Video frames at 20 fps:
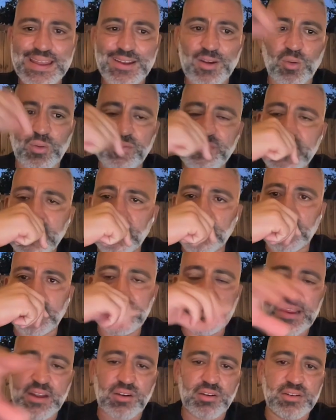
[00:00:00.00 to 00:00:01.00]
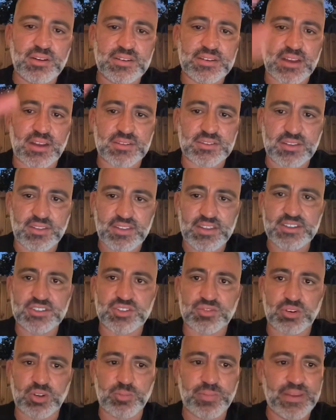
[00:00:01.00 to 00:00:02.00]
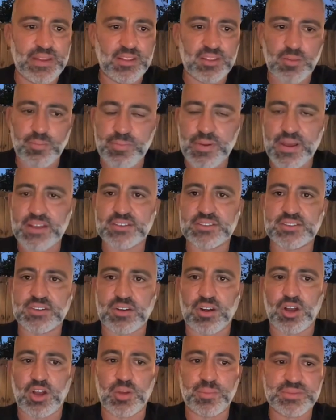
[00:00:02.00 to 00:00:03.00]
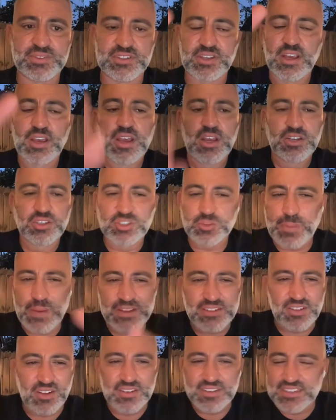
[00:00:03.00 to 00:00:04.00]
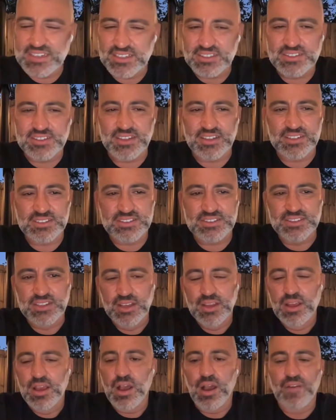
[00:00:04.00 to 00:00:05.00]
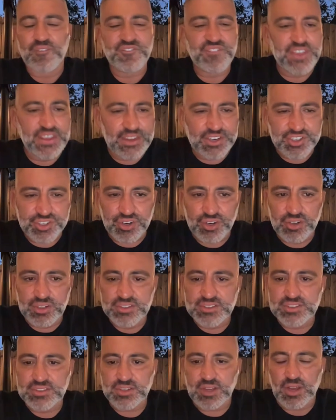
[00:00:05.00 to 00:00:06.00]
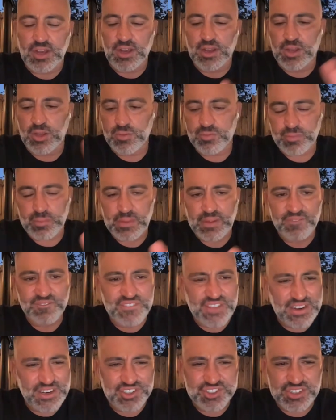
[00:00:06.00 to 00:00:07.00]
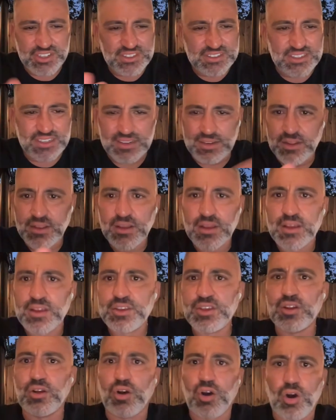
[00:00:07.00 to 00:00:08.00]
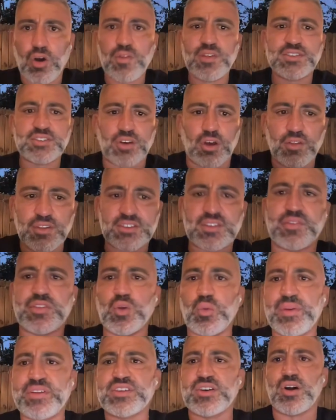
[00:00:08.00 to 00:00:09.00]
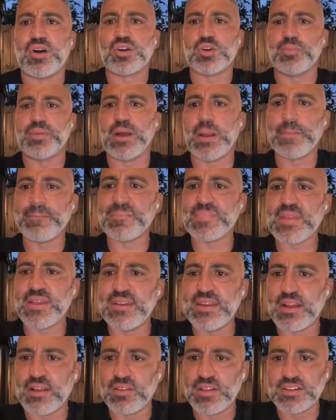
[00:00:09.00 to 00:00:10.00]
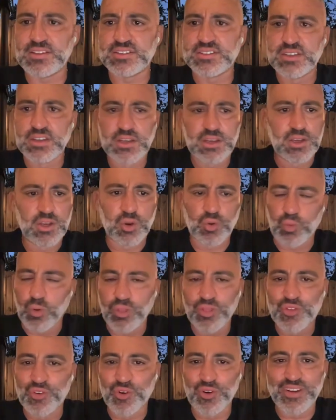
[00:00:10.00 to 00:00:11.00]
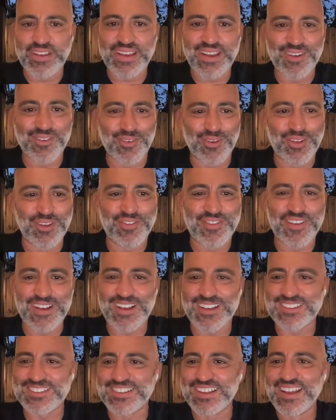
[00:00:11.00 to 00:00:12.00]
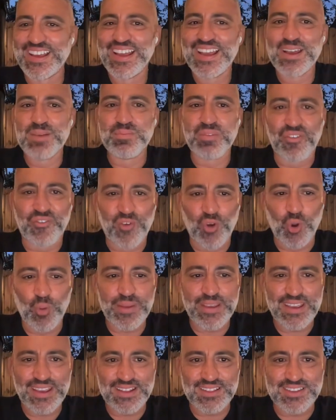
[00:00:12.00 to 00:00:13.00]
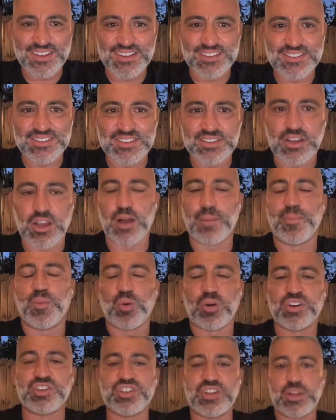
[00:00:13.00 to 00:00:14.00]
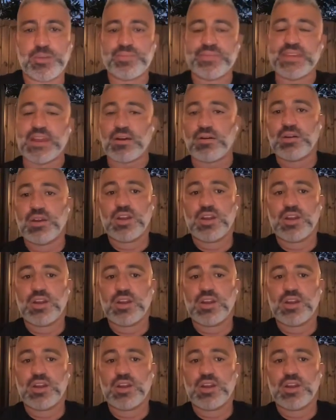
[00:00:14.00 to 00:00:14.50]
we've narrowed it down to these three being the best comps, just based on distance, features, finishes, and all the stuff that we talk about. Now let's run through it again really fast before we hit this comp worksheet. Now,